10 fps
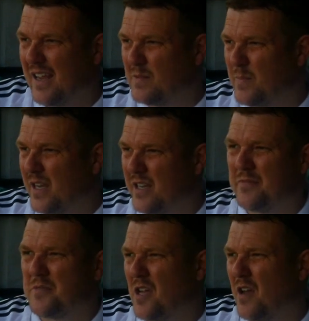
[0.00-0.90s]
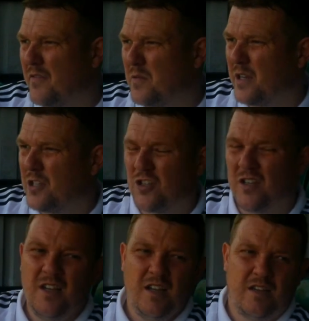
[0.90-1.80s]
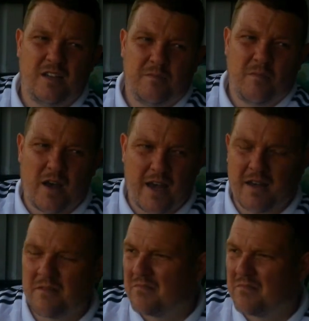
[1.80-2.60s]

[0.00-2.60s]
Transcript: He's being observed, which in my